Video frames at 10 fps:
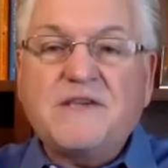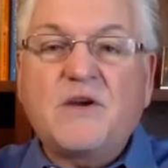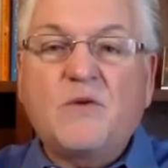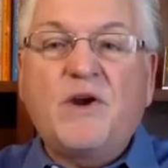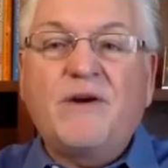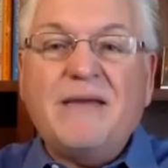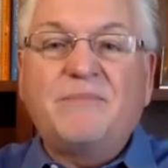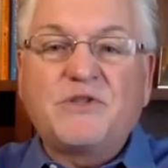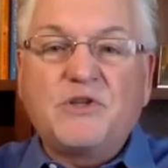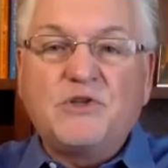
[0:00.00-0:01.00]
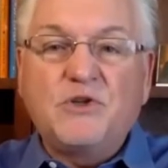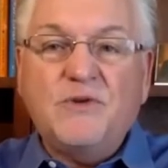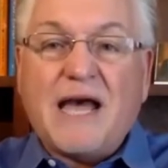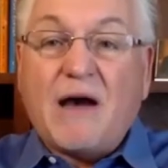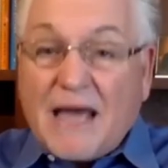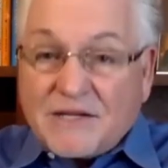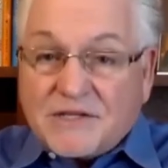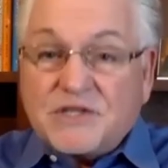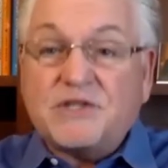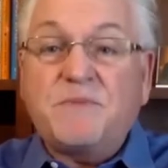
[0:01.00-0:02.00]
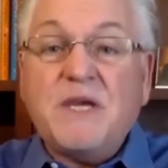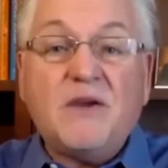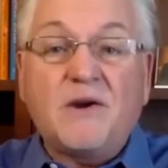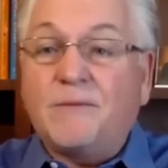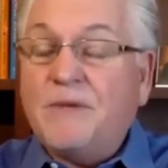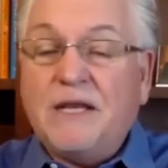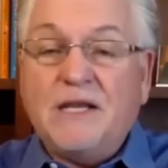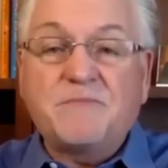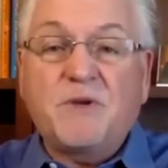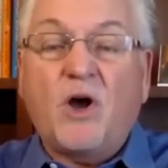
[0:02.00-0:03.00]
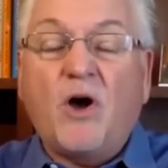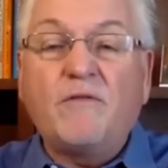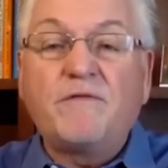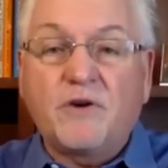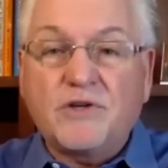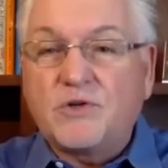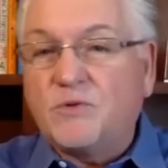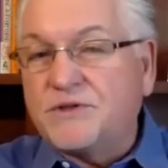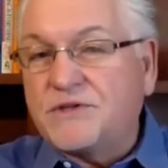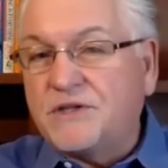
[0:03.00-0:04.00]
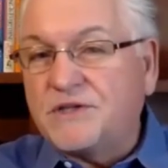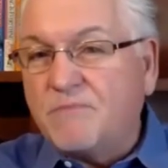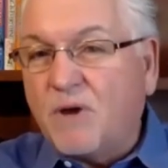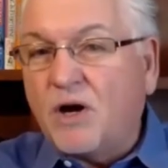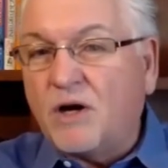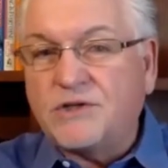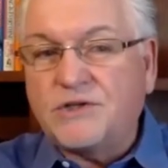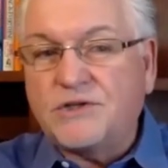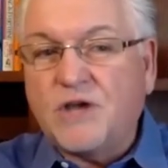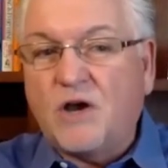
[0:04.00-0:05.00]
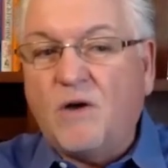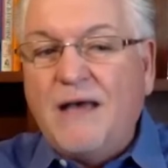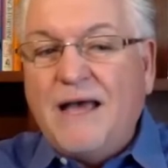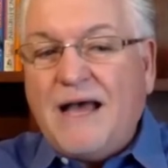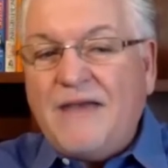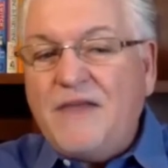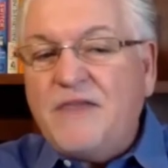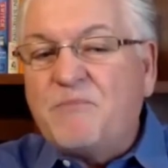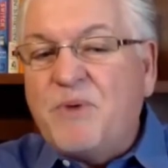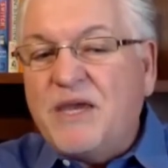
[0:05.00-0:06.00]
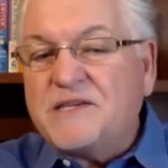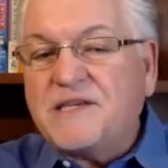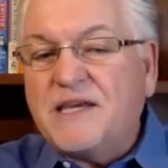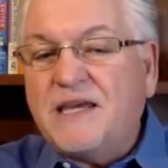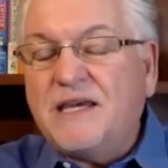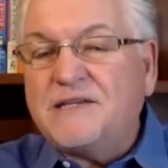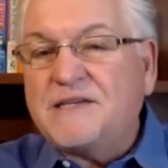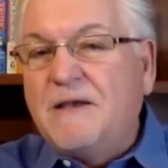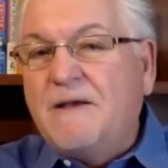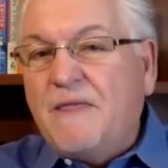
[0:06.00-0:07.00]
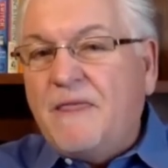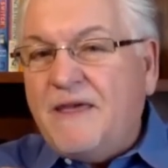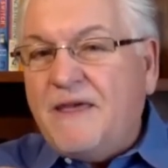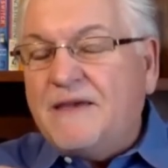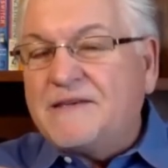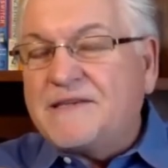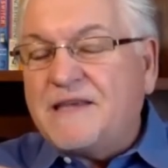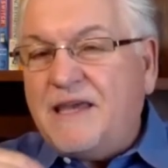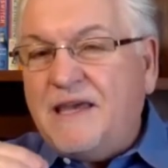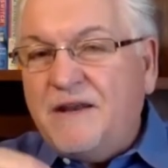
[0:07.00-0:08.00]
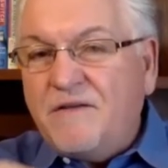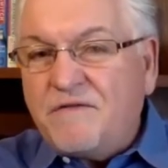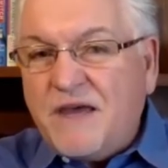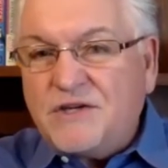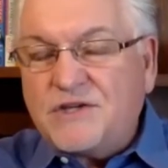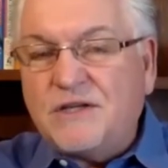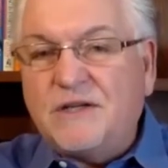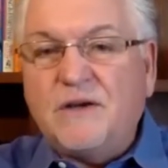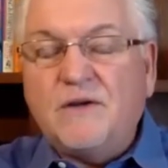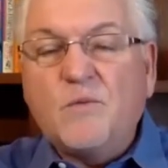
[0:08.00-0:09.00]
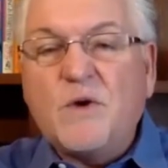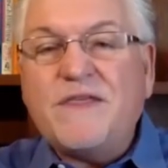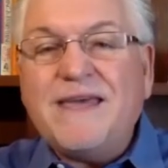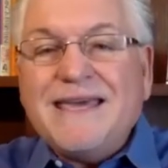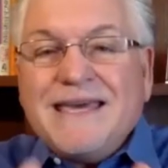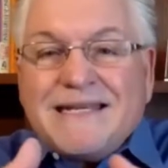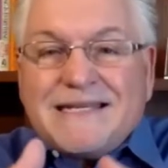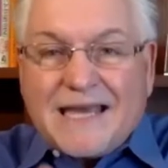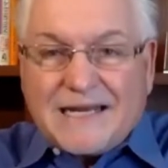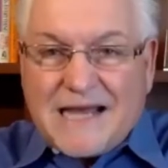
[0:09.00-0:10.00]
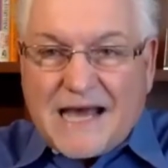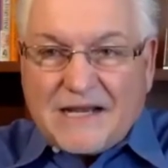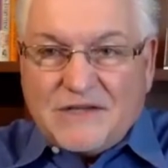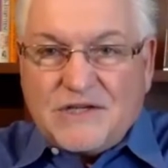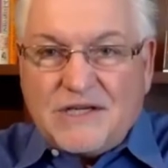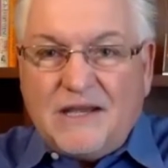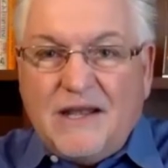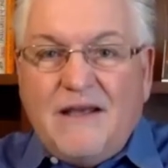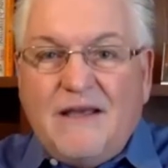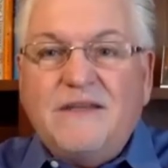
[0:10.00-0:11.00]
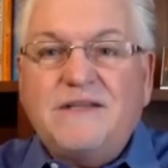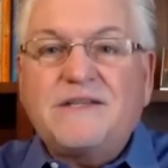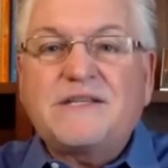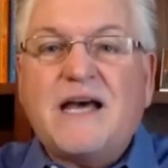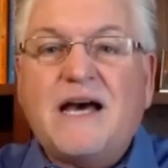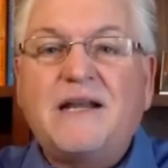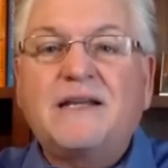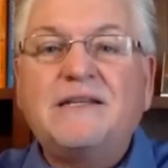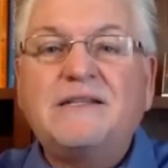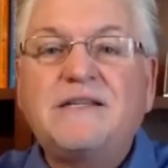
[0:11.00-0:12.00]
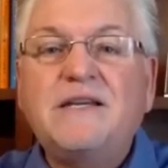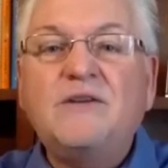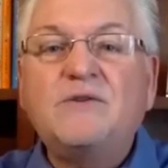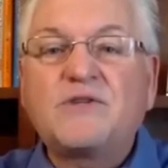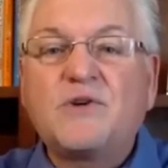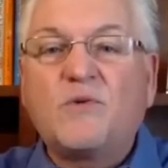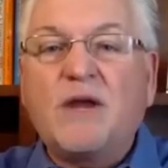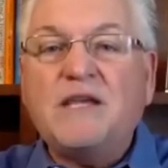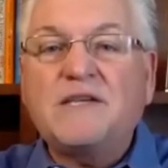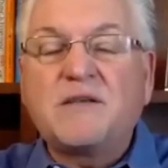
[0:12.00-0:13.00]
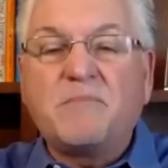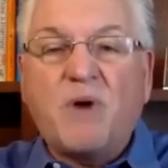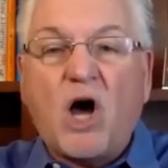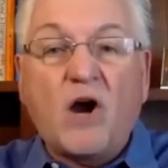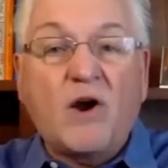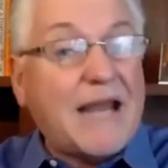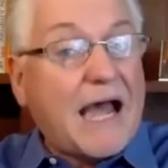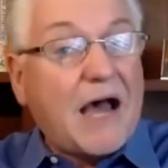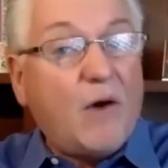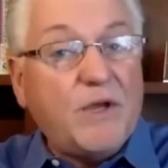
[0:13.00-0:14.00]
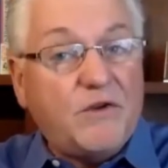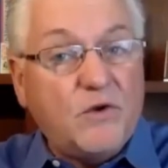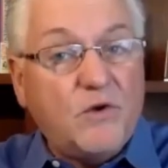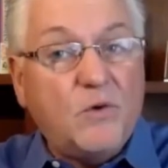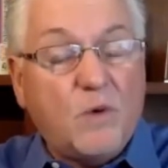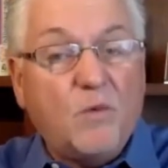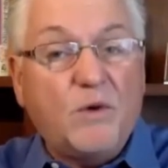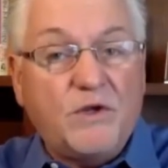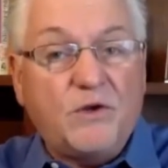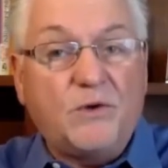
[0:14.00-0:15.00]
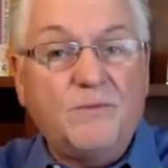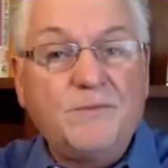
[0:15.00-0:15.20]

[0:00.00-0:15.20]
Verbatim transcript: that we are able to do now, as a speaker, it has been all virtual since March. So I think the biggest thing is is the innovation within technology that just kind of continues to raise the bar in how we do what we do.